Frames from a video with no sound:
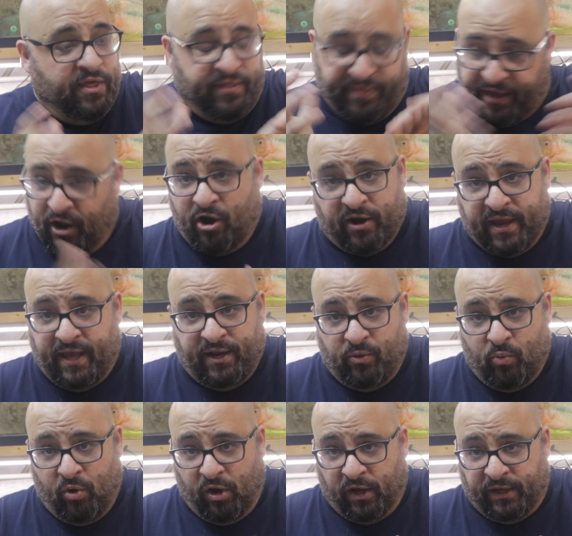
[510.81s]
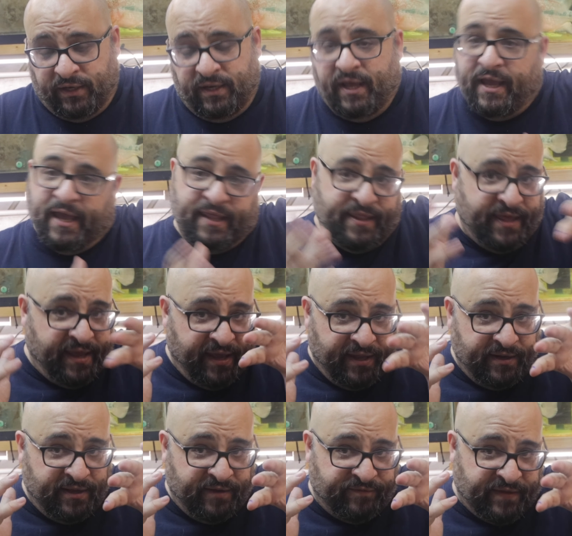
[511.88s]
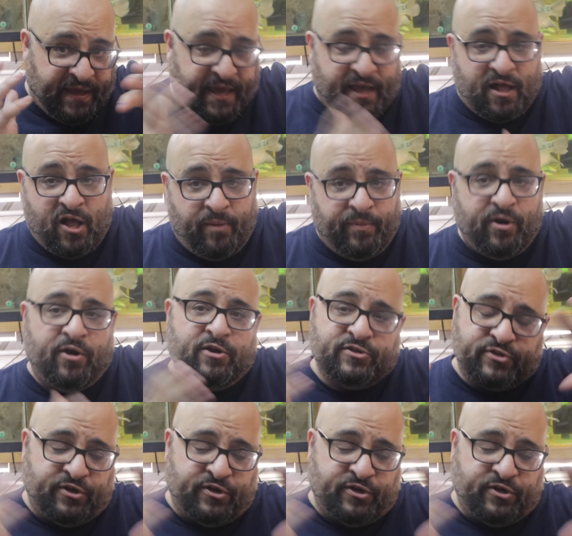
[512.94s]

They are getting one, and then if they get Columnaris,